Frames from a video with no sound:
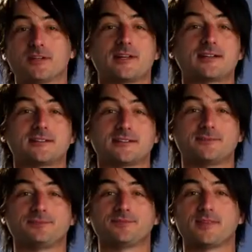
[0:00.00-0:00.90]
connected.
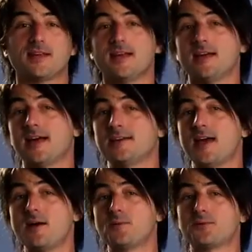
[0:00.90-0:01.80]
And
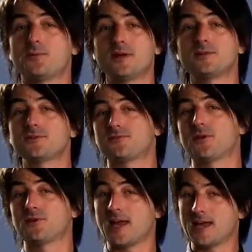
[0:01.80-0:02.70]
now with Windows
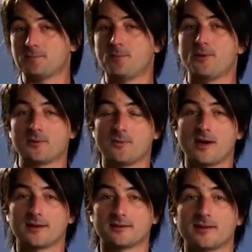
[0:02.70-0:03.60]
Phone
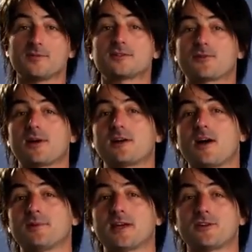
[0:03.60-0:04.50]
8.1, this great
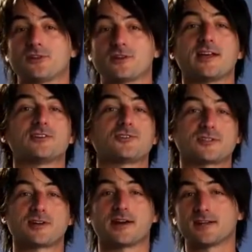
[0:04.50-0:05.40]
combination
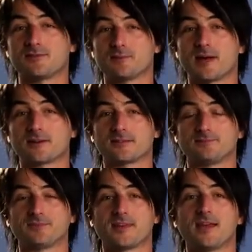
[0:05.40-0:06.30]
just got even better.
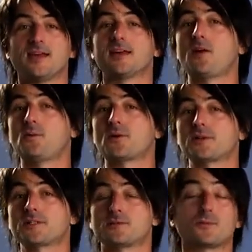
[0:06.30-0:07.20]
It all
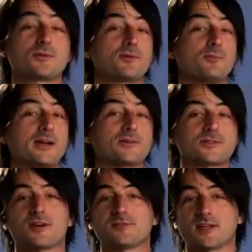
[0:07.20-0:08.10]
works with your
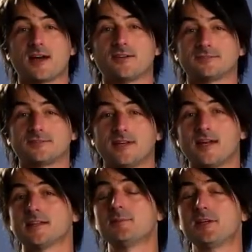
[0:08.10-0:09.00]
Microsoft account.
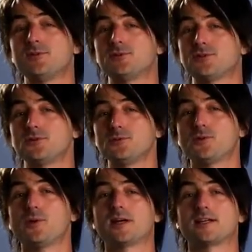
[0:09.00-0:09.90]
Let me give you 2
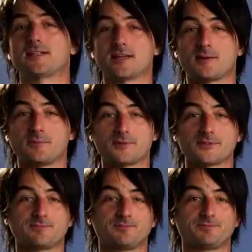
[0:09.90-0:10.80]
quick
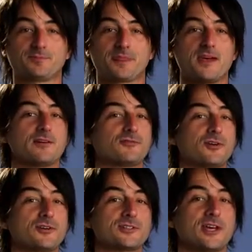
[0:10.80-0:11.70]
examples.
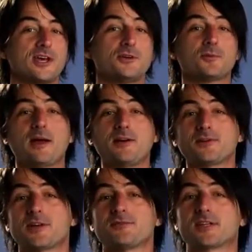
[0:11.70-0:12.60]
First, your
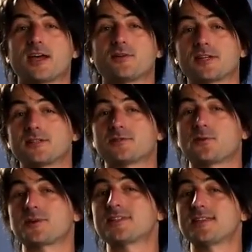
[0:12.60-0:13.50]
Microsoft account can
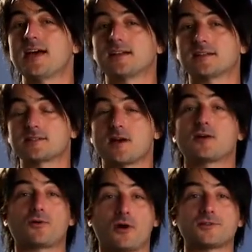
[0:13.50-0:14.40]
store settings
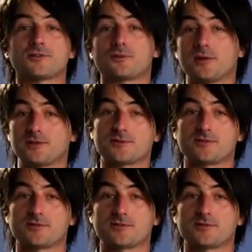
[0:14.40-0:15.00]
across your Windows